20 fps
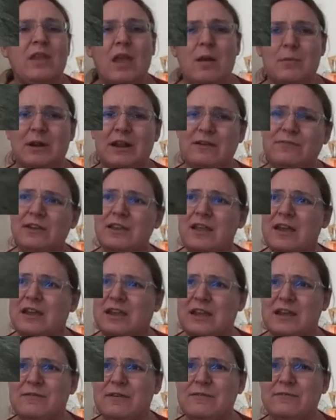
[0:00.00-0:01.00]
but I feel like
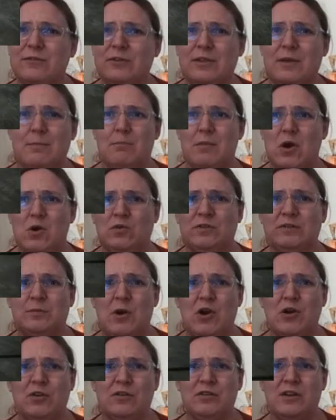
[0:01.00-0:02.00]
even for the most
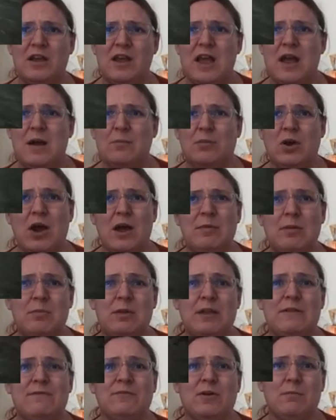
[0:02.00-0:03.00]
part,
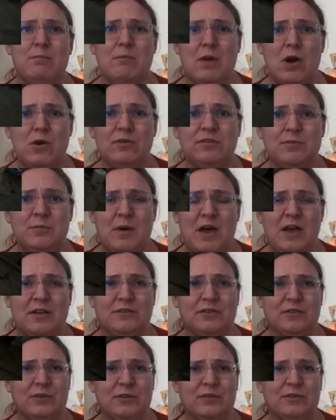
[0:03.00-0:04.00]
probably for most
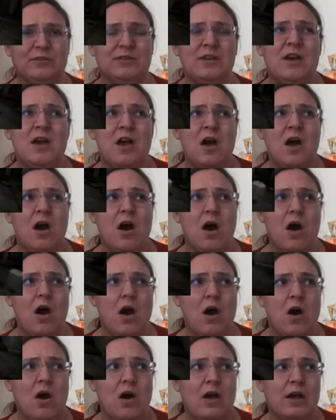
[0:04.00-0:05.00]
puzzles
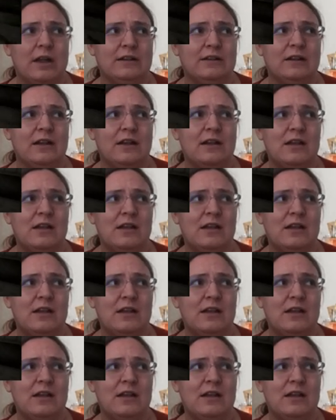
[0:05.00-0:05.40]
on,